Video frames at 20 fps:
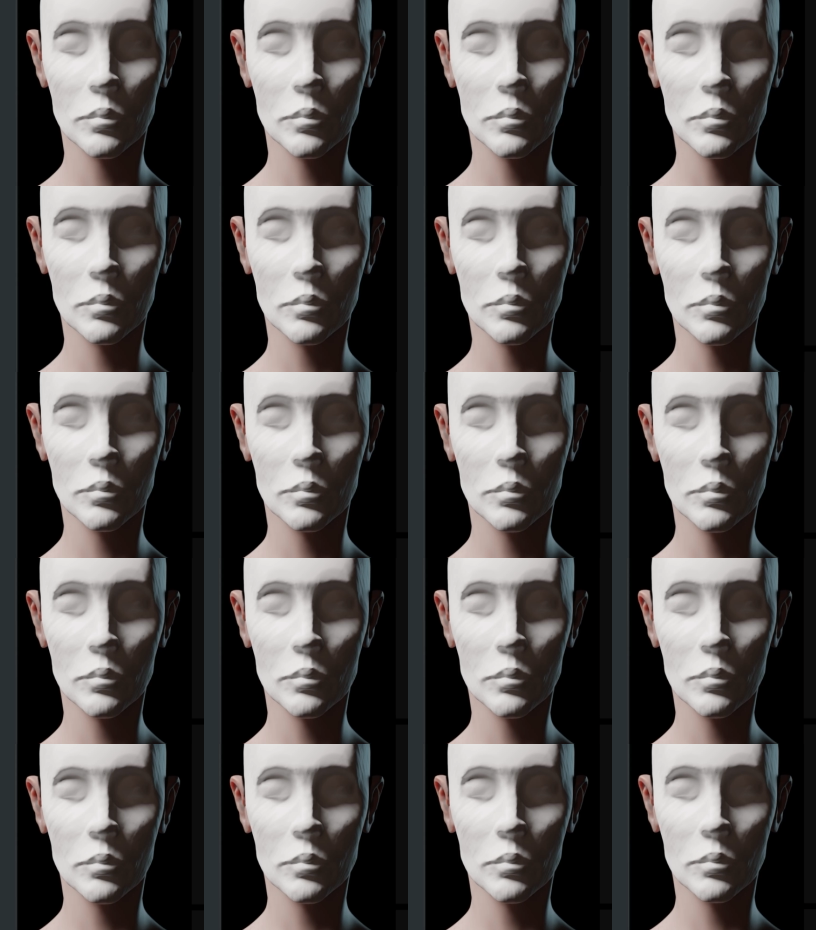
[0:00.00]

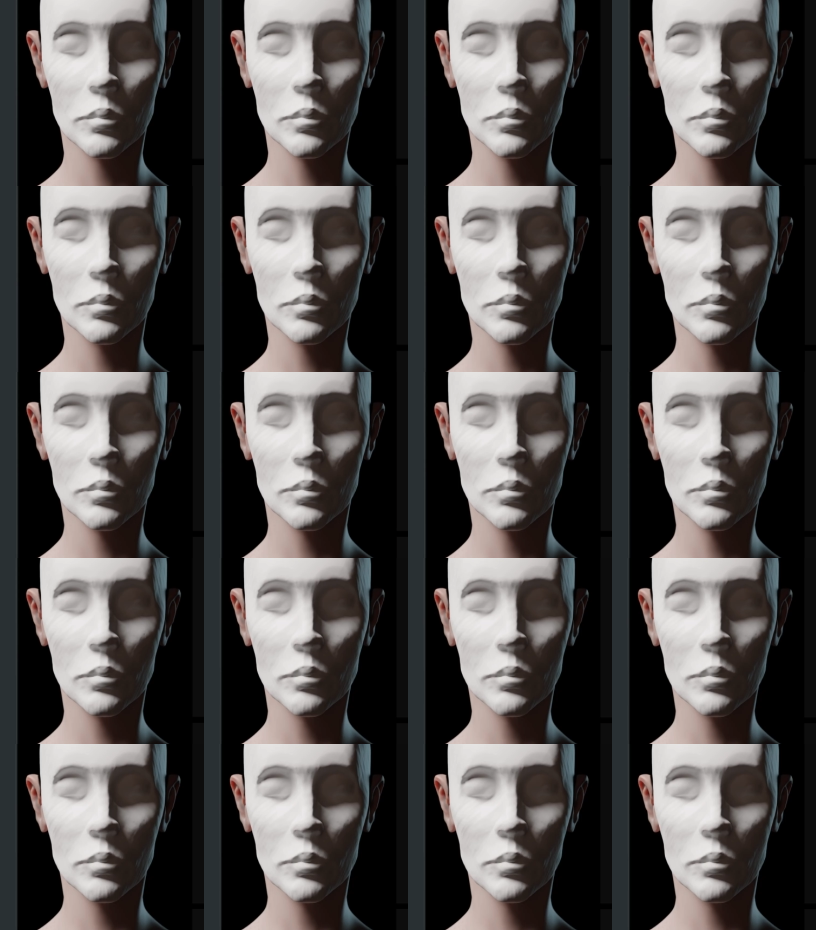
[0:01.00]

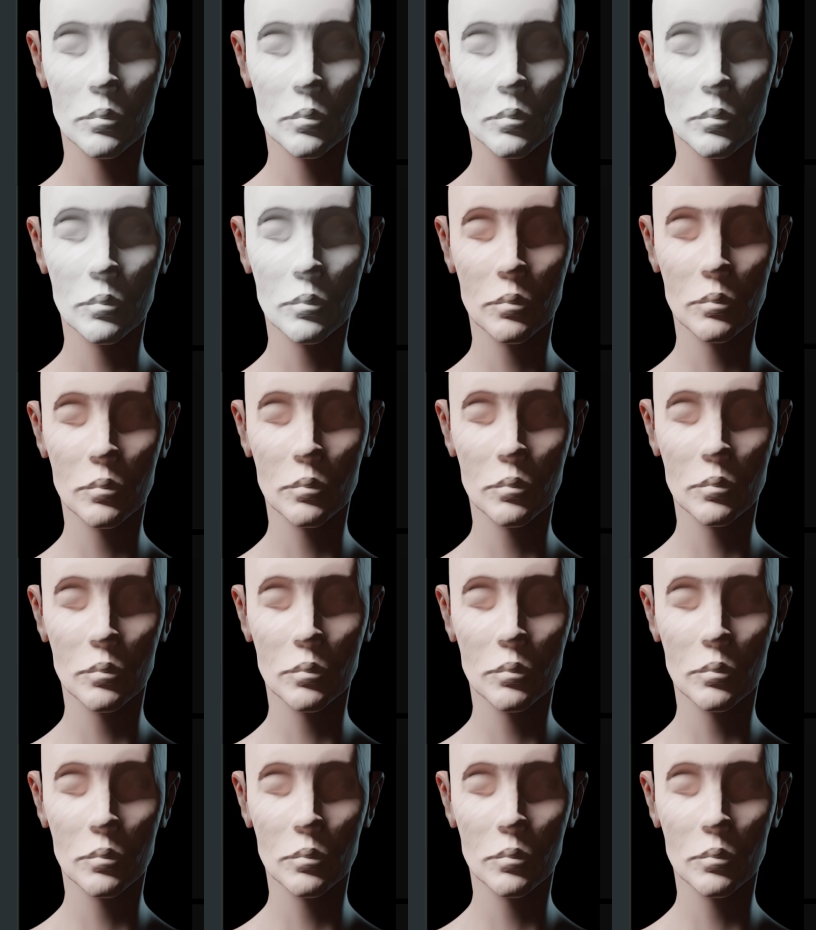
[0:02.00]

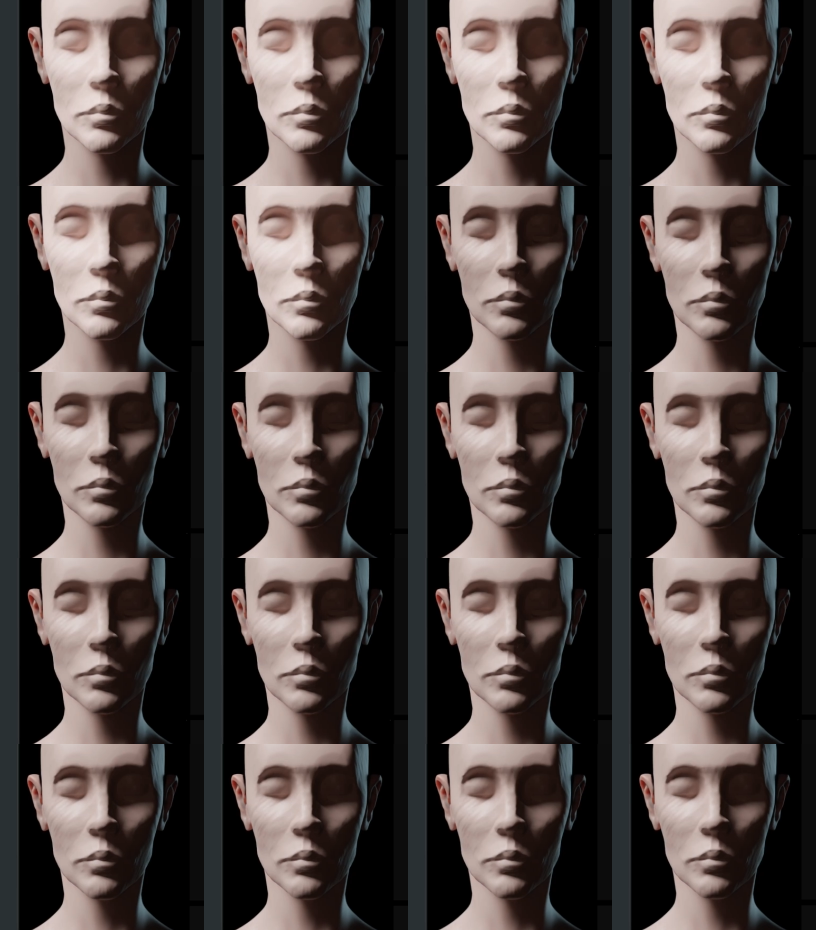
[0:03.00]

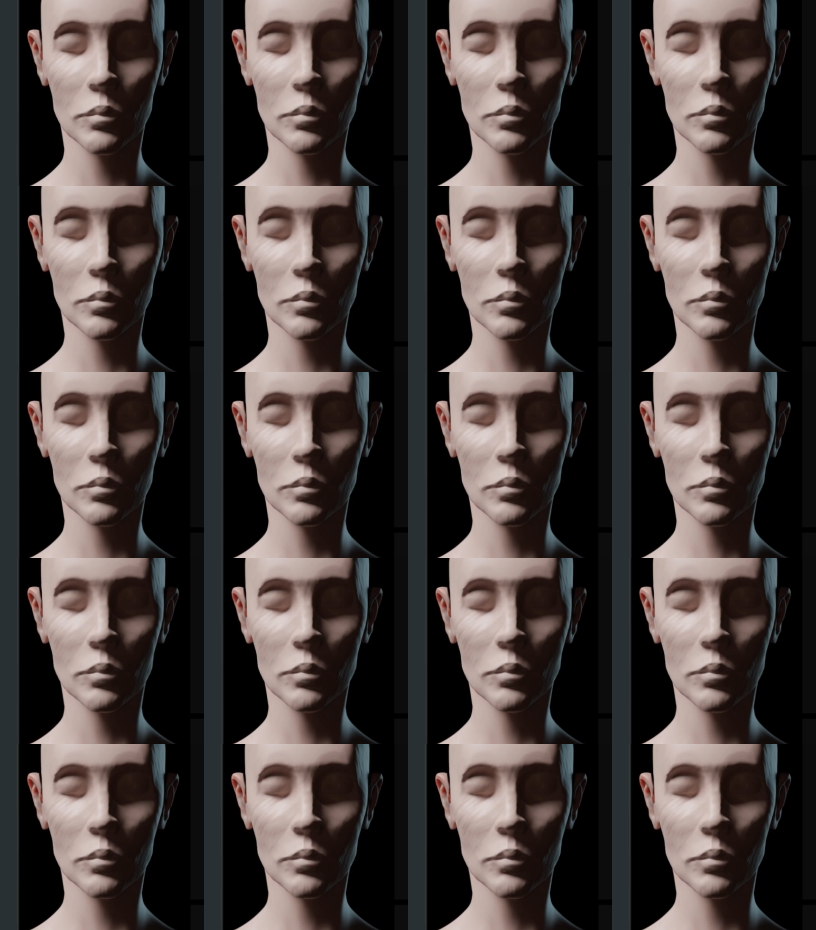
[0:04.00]

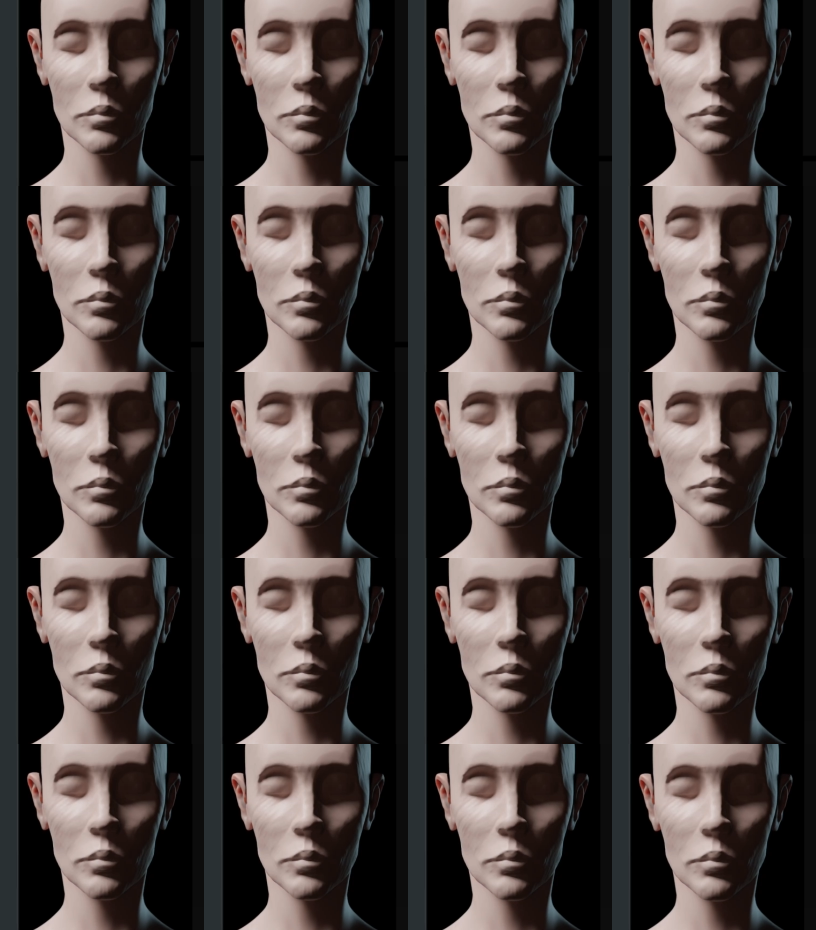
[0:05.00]

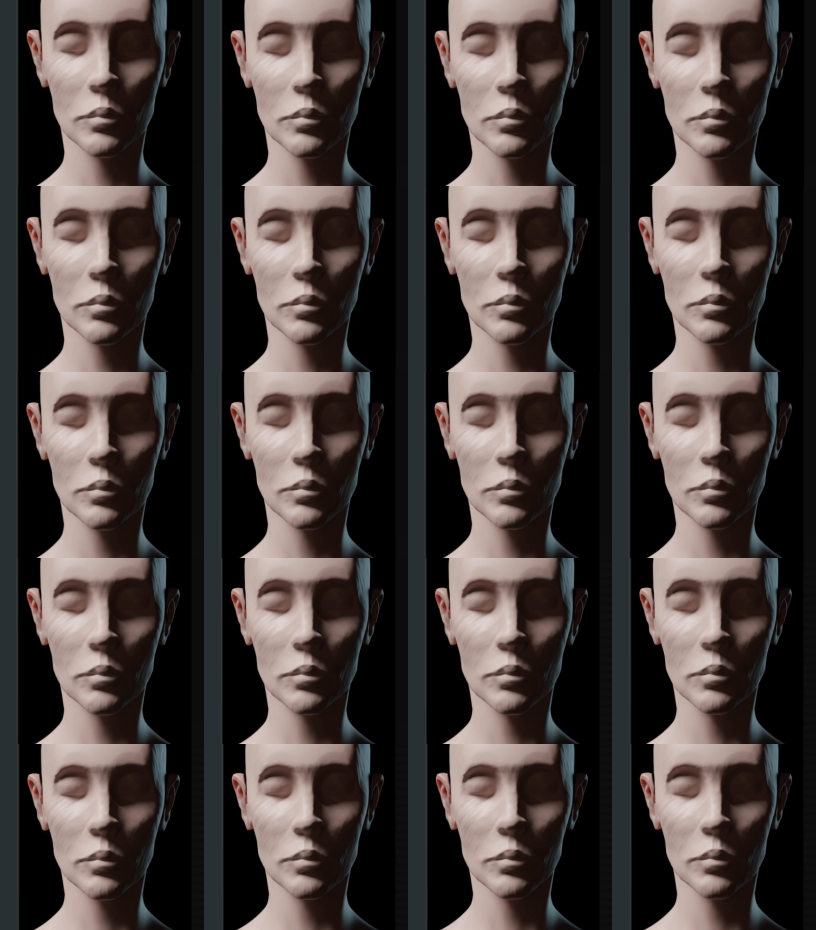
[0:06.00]

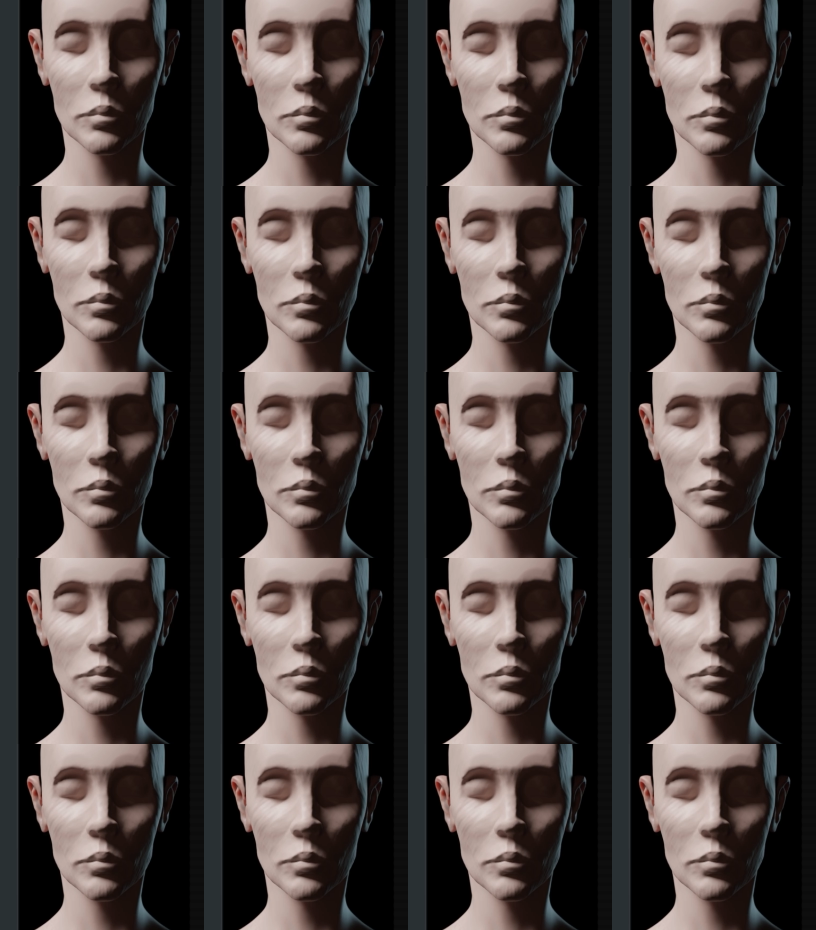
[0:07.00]
Nobody speaks.